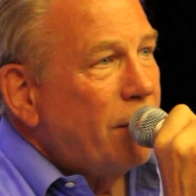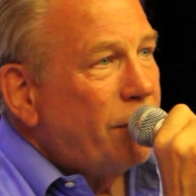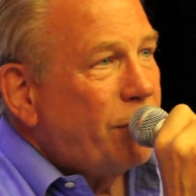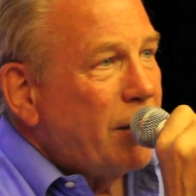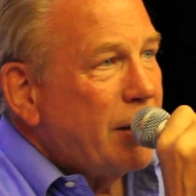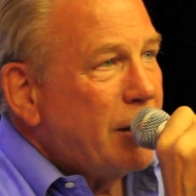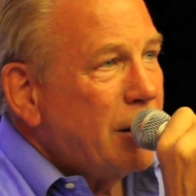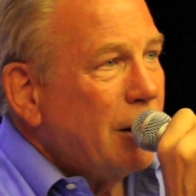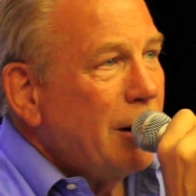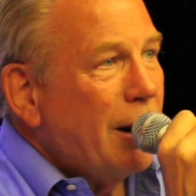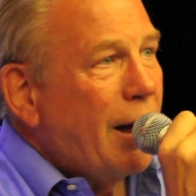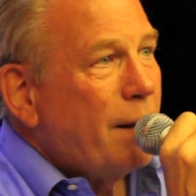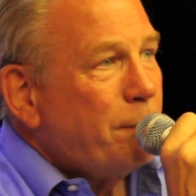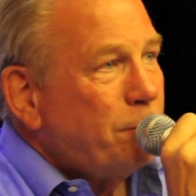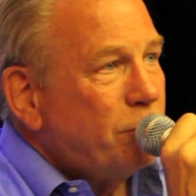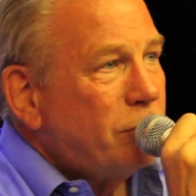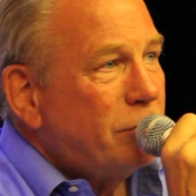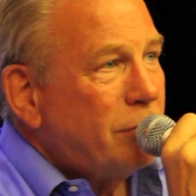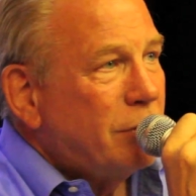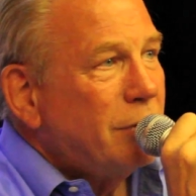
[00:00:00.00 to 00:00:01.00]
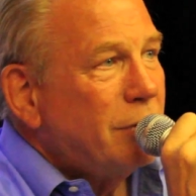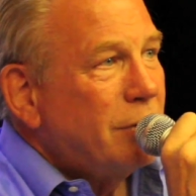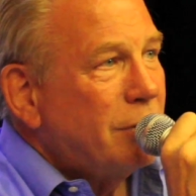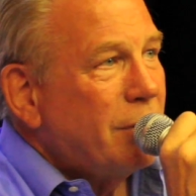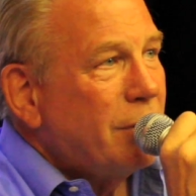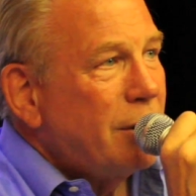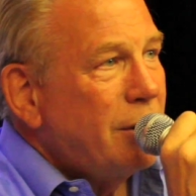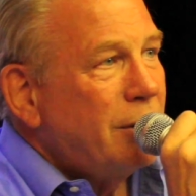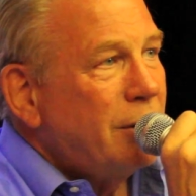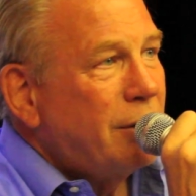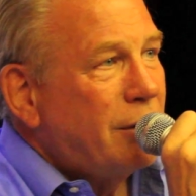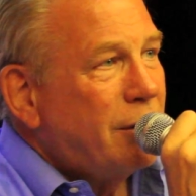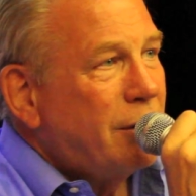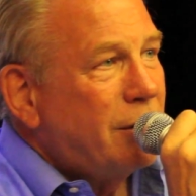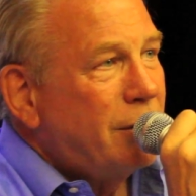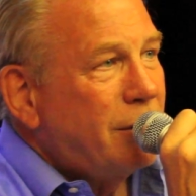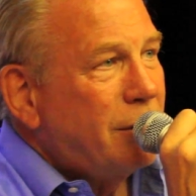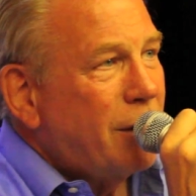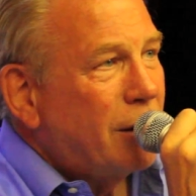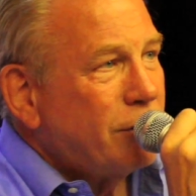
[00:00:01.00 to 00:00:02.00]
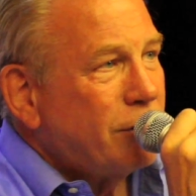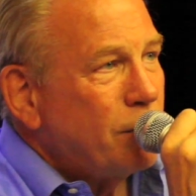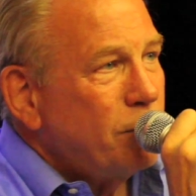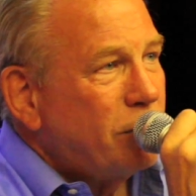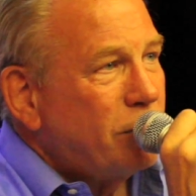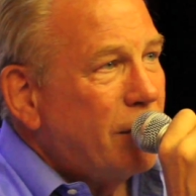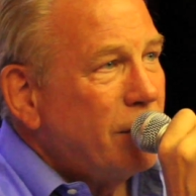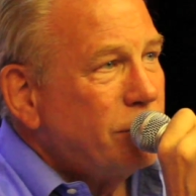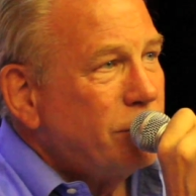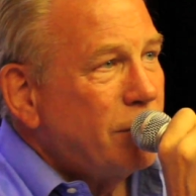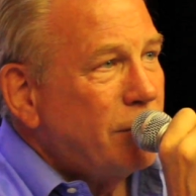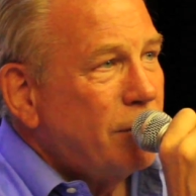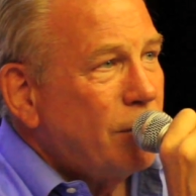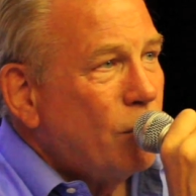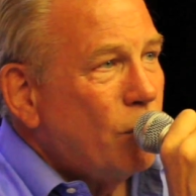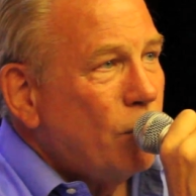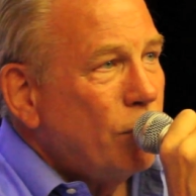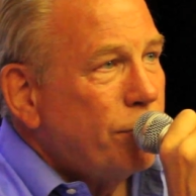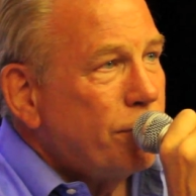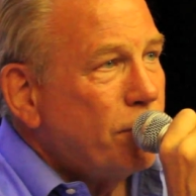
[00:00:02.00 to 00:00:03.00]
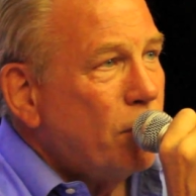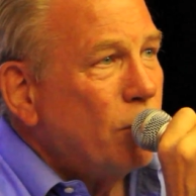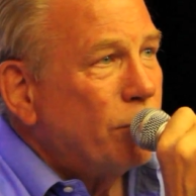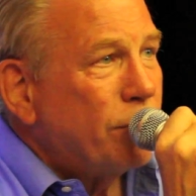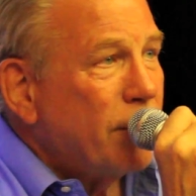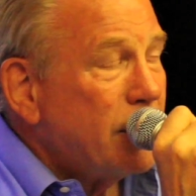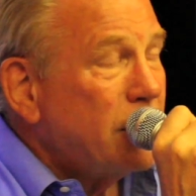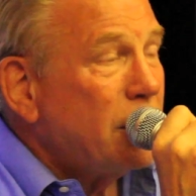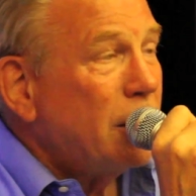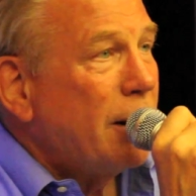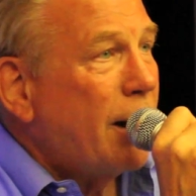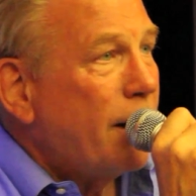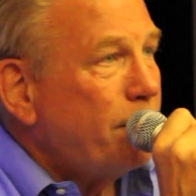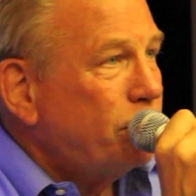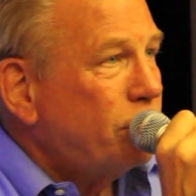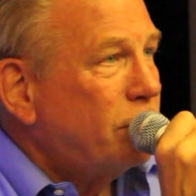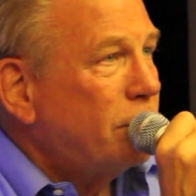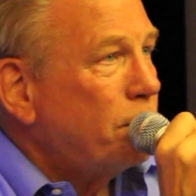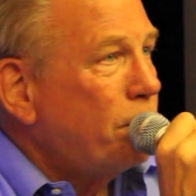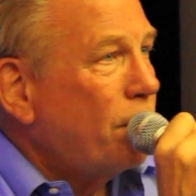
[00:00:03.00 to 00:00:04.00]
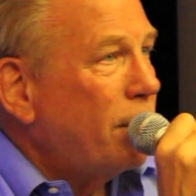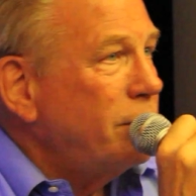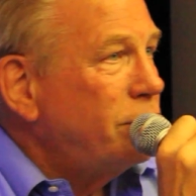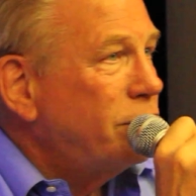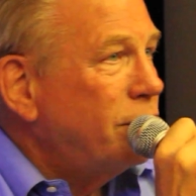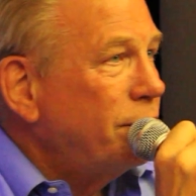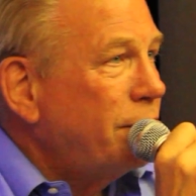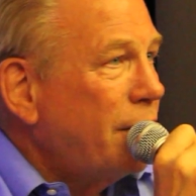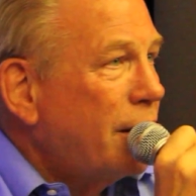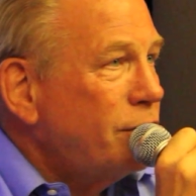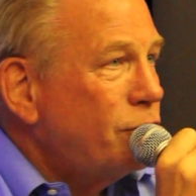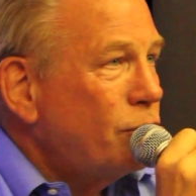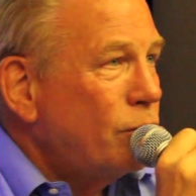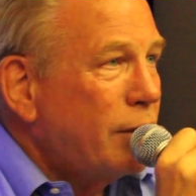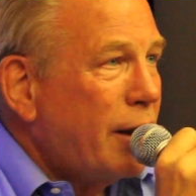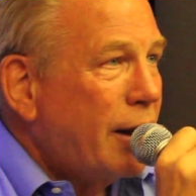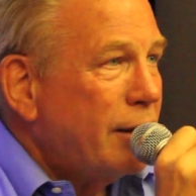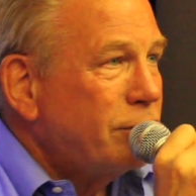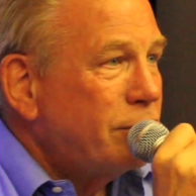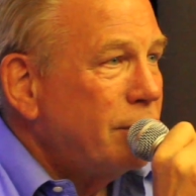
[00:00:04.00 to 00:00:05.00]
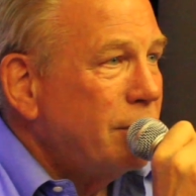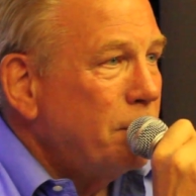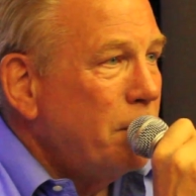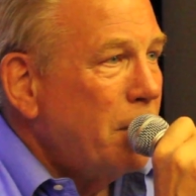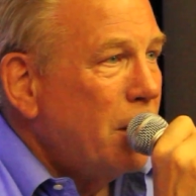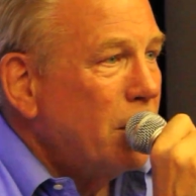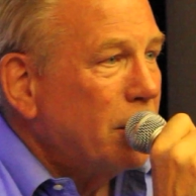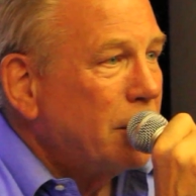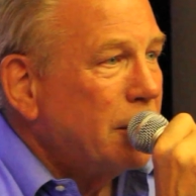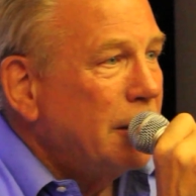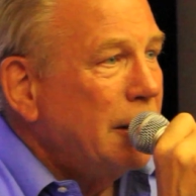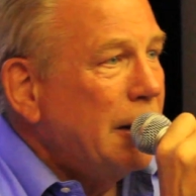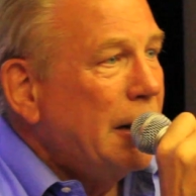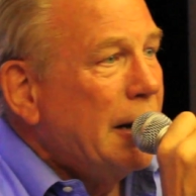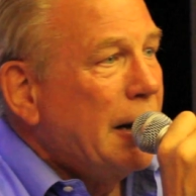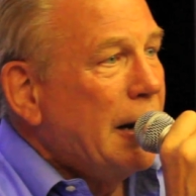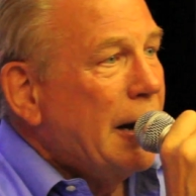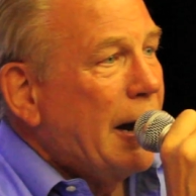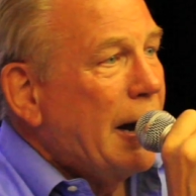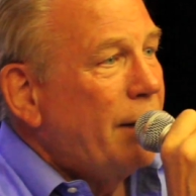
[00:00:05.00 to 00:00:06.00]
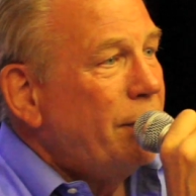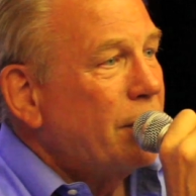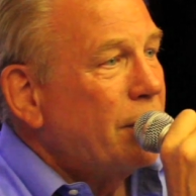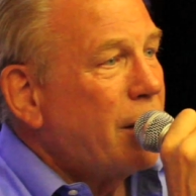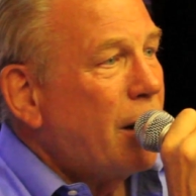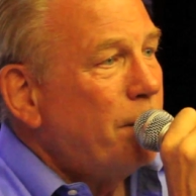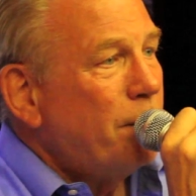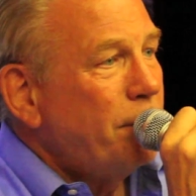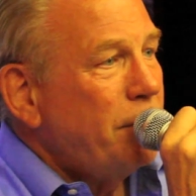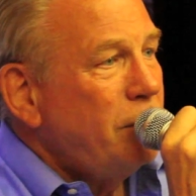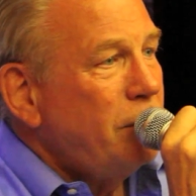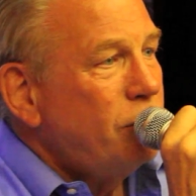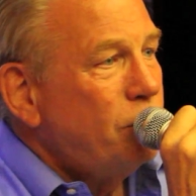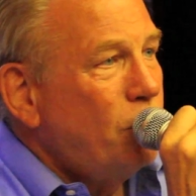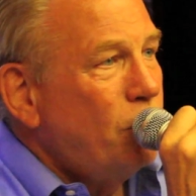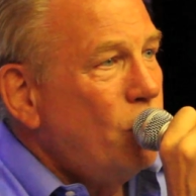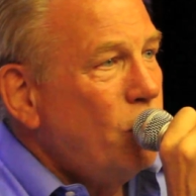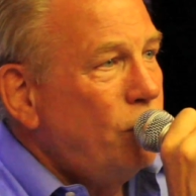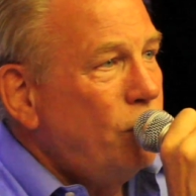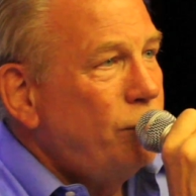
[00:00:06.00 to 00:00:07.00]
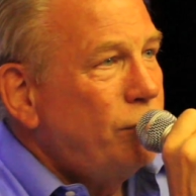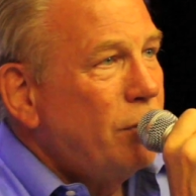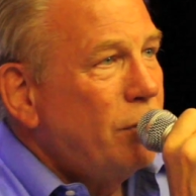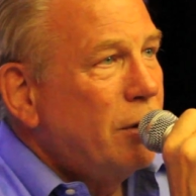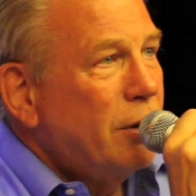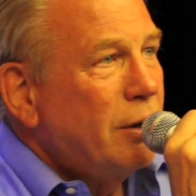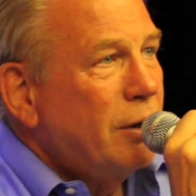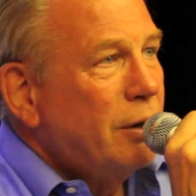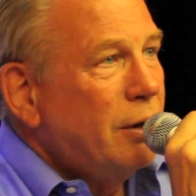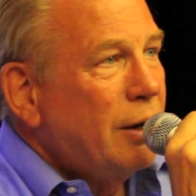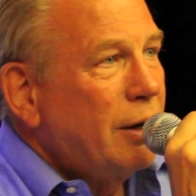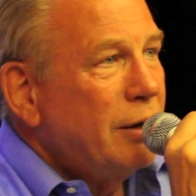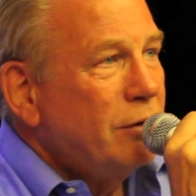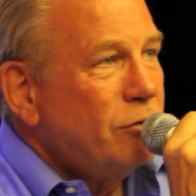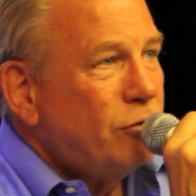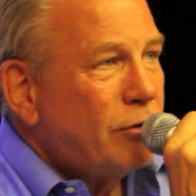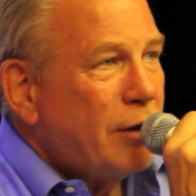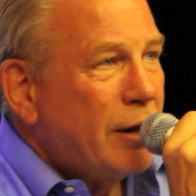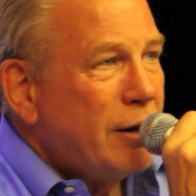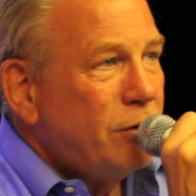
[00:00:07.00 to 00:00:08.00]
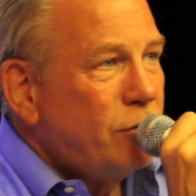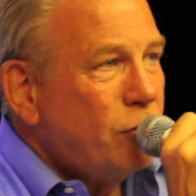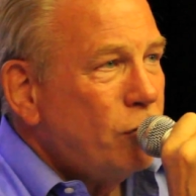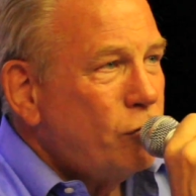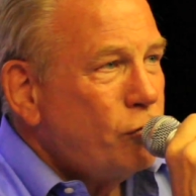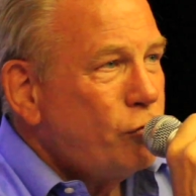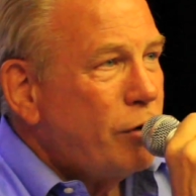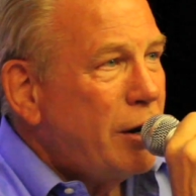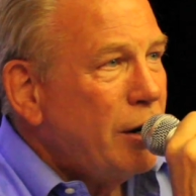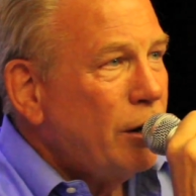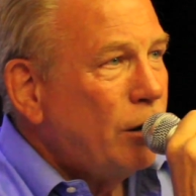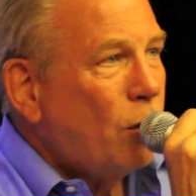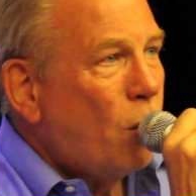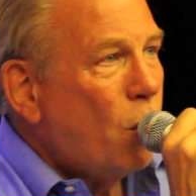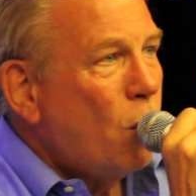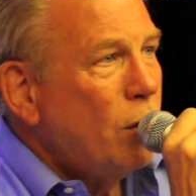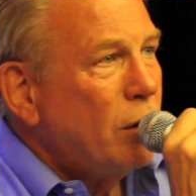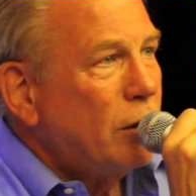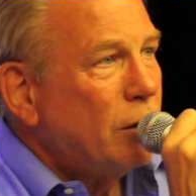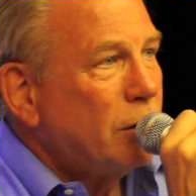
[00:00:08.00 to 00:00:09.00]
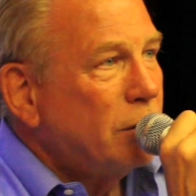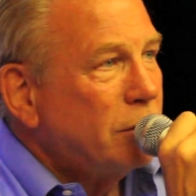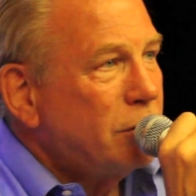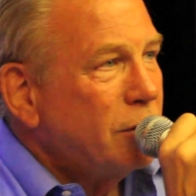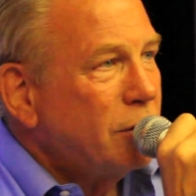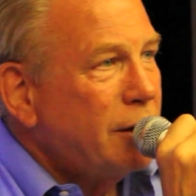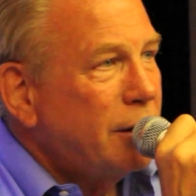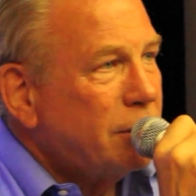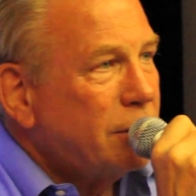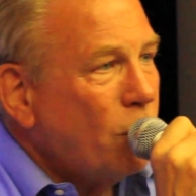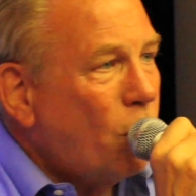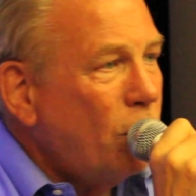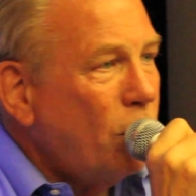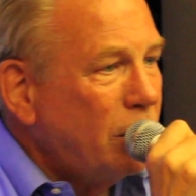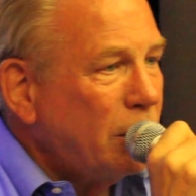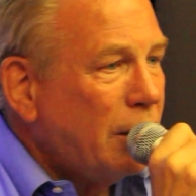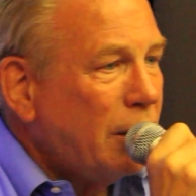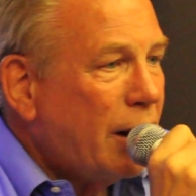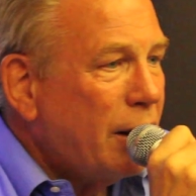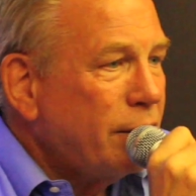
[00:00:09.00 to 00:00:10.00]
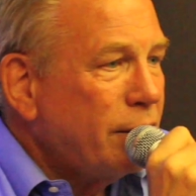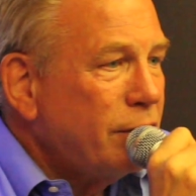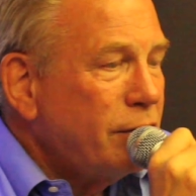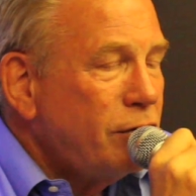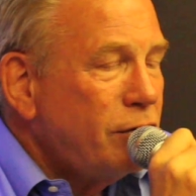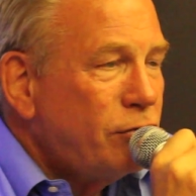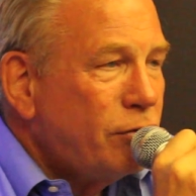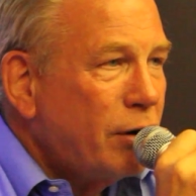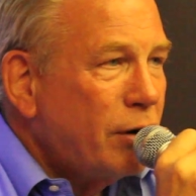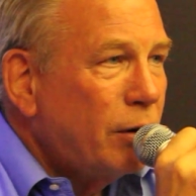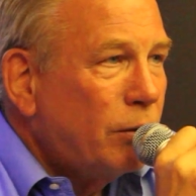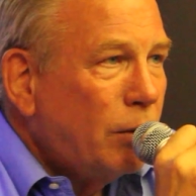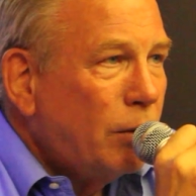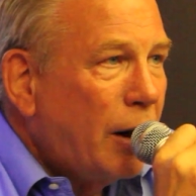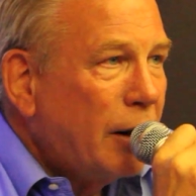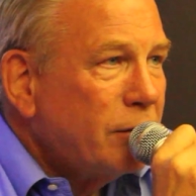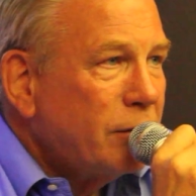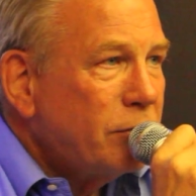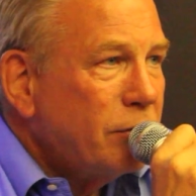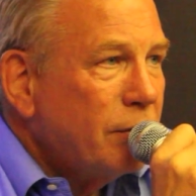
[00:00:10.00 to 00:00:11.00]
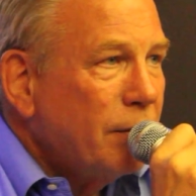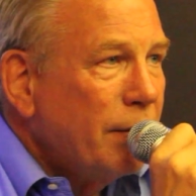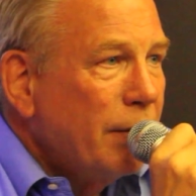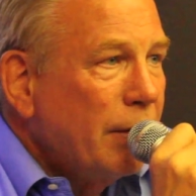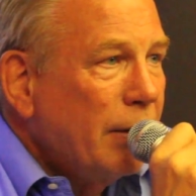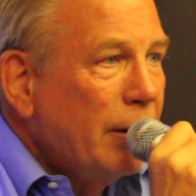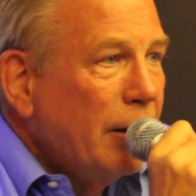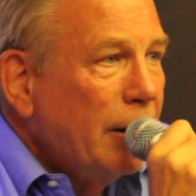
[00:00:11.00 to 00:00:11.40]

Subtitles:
that they collapsed, they cut themselves in their own throat. They collapsed the price of natural gas in America, and the companies moved instead to shale oil, to get oil out of these shale rocks.